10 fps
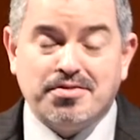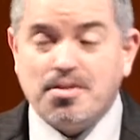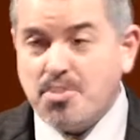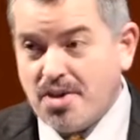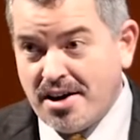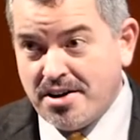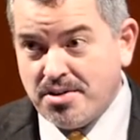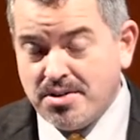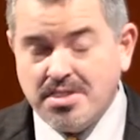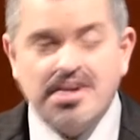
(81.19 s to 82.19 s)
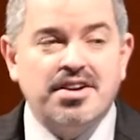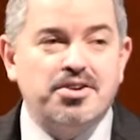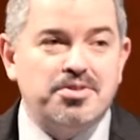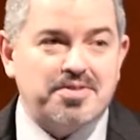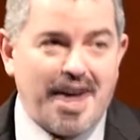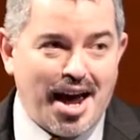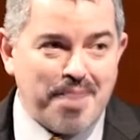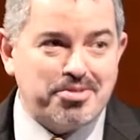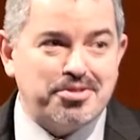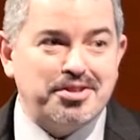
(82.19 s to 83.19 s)
from Ohio, who is
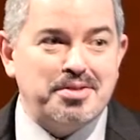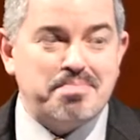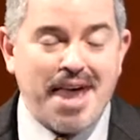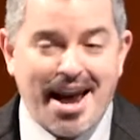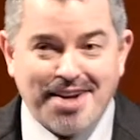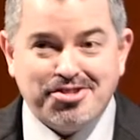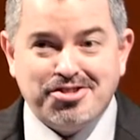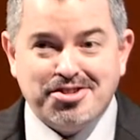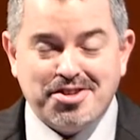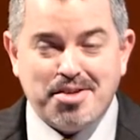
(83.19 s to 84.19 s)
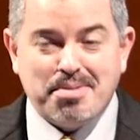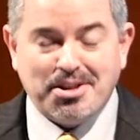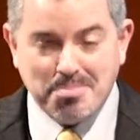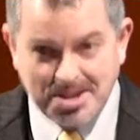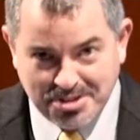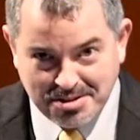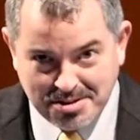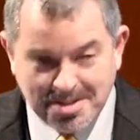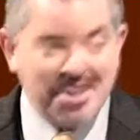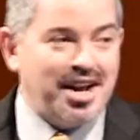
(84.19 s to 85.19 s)
absolutely passionate about the minions.